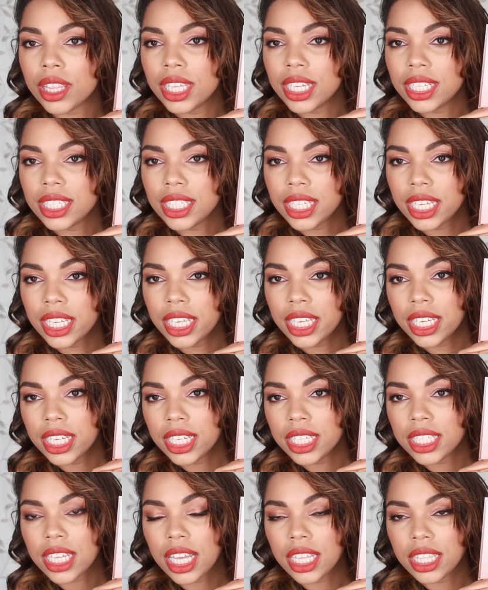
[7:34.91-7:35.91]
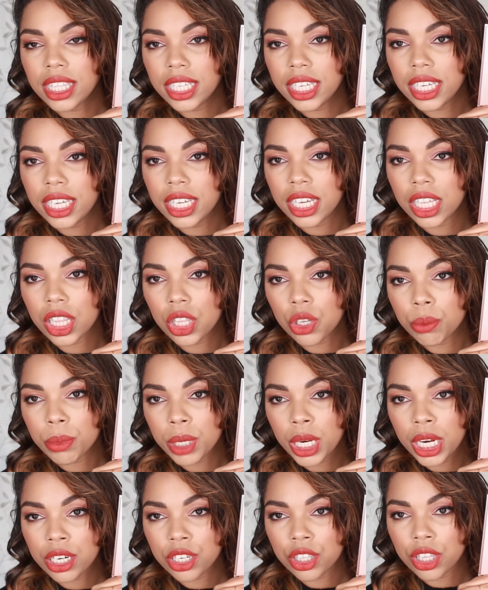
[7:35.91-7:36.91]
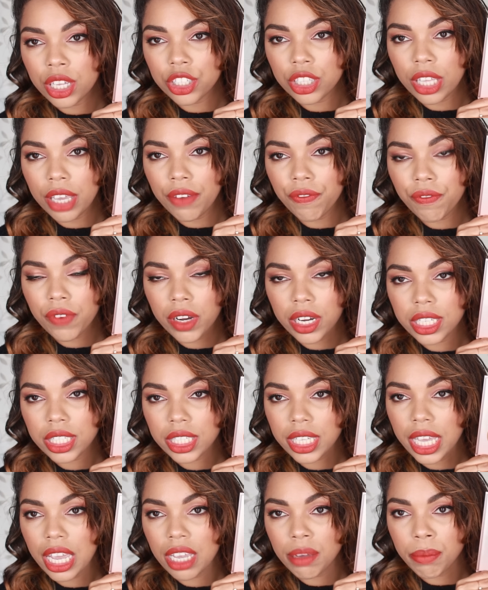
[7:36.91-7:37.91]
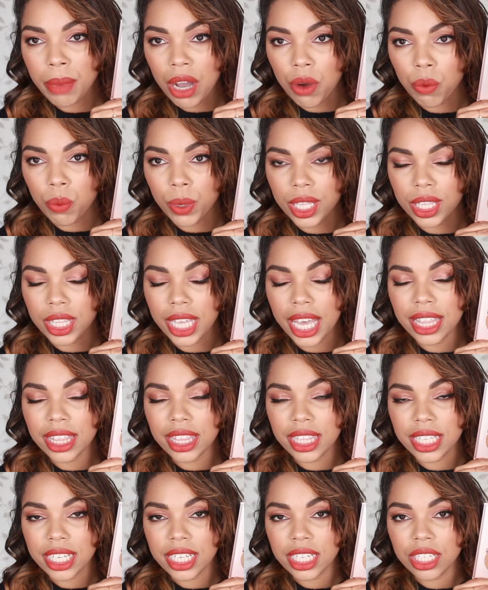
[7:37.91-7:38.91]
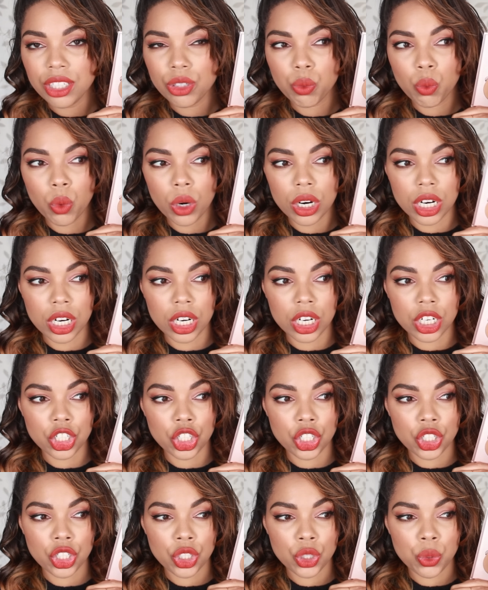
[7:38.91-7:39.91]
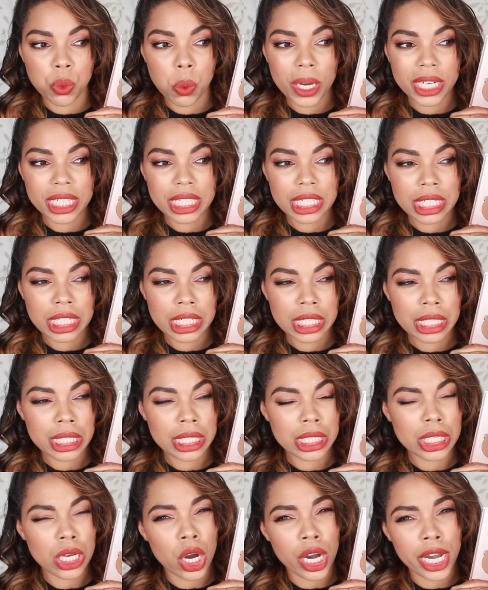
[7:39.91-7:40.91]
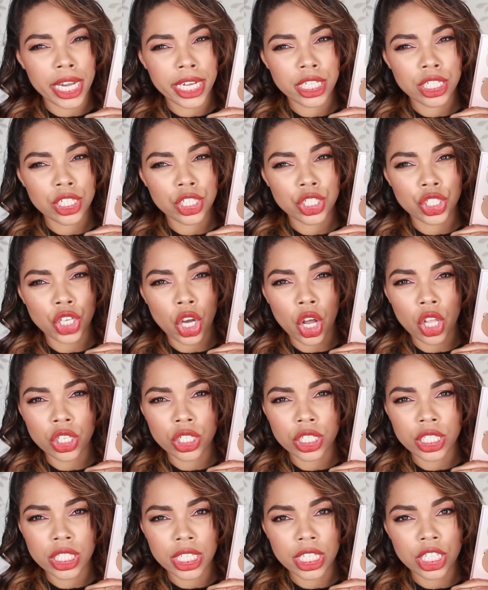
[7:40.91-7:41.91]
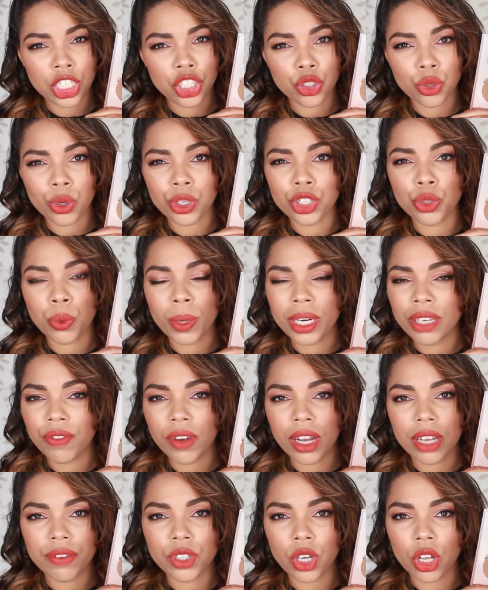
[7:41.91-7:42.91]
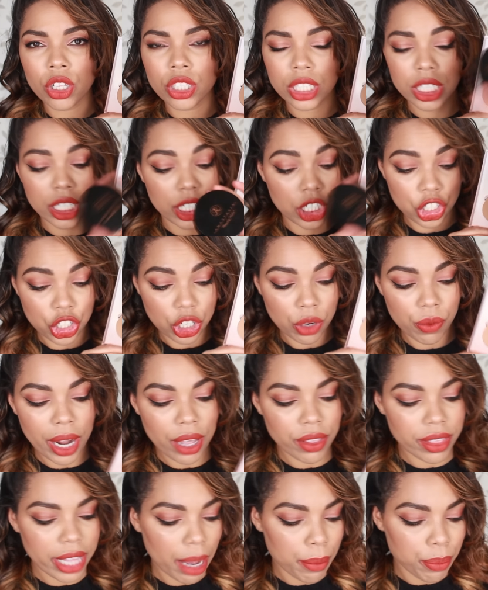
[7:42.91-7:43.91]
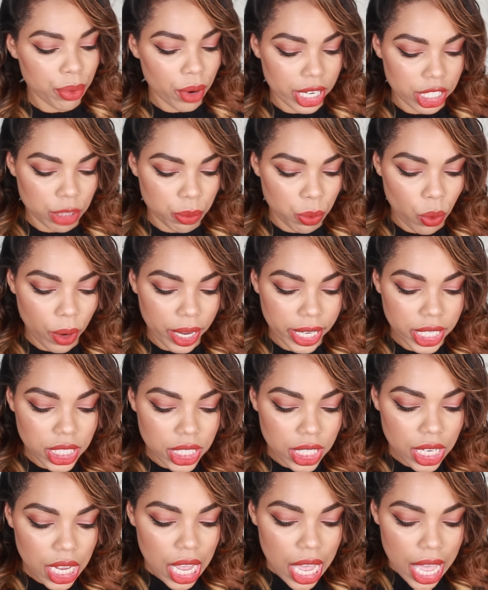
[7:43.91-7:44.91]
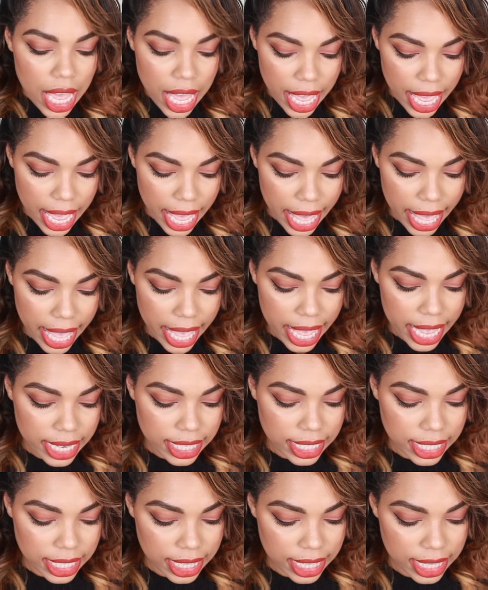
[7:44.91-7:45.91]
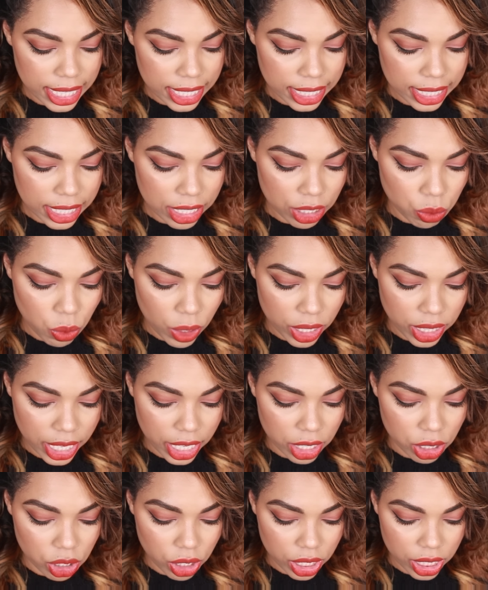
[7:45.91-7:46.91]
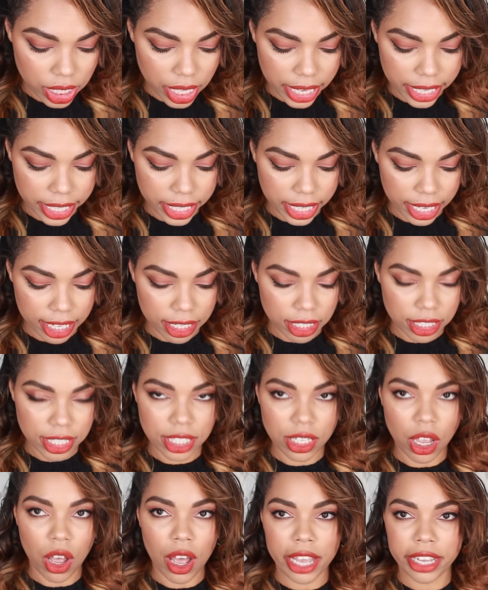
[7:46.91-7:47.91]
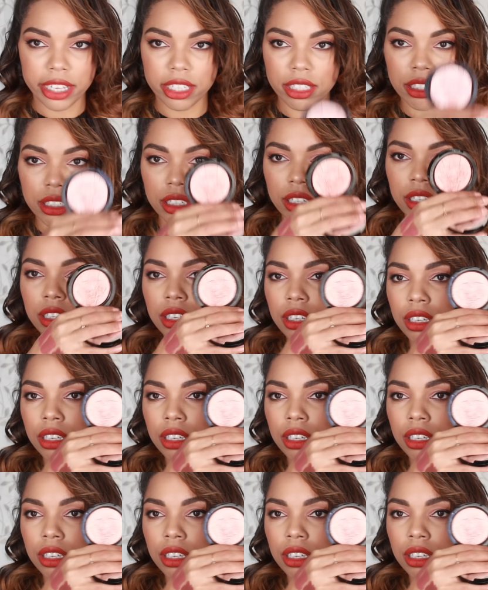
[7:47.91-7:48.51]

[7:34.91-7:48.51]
This is the illuminator that they first came out with, and these were $29 each or $25 each, around that price point. And this is what they look like in size.